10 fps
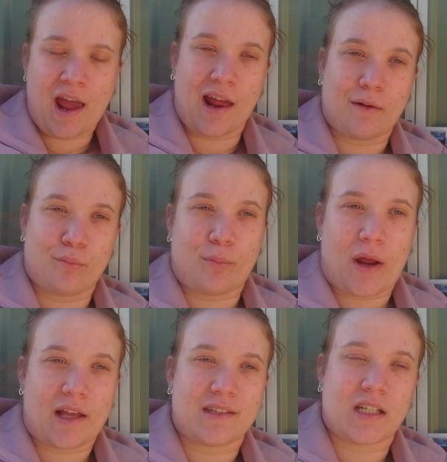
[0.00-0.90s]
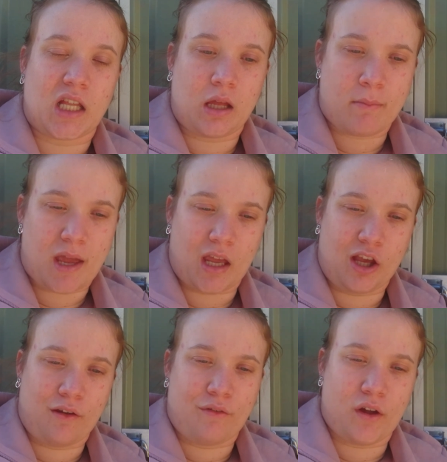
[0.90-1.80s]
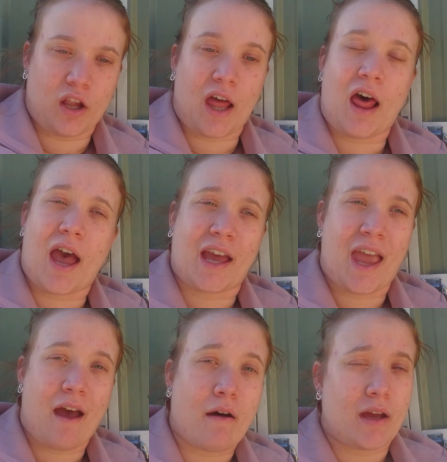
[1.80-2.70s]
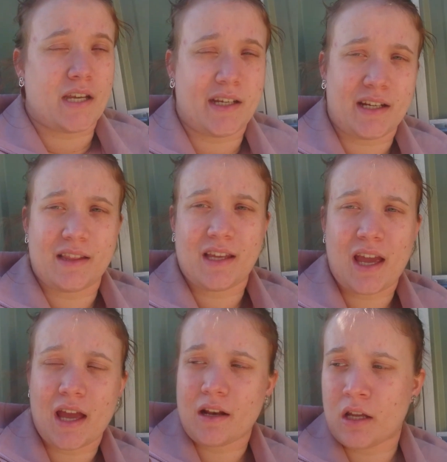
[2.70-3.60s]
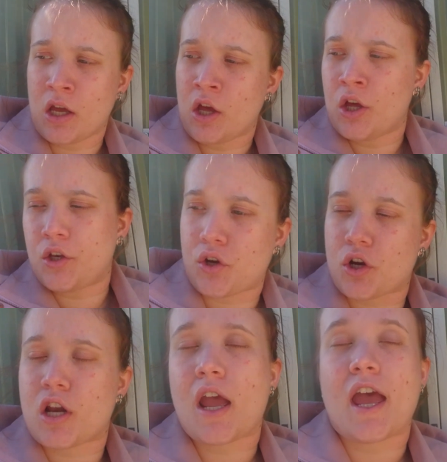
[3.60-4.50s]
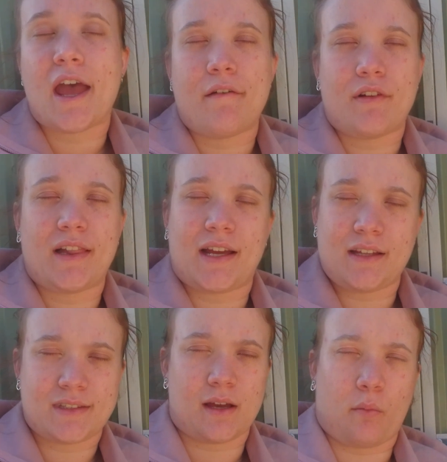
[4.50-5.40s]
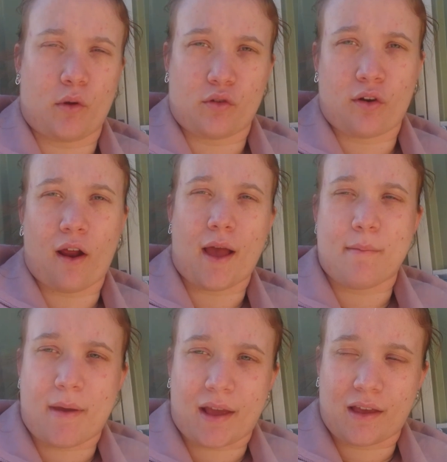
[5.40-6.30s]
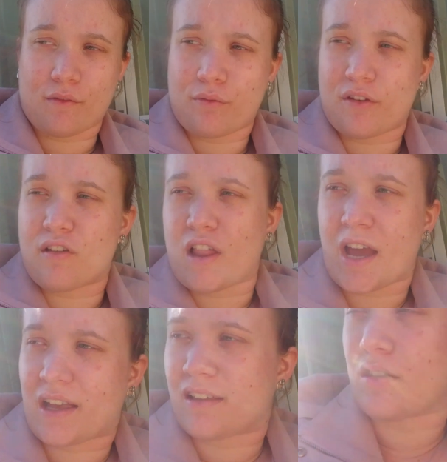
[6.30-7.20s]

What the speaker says: and basically make you feel like how he did in the end. Don't ever let someone try and make it feel like it's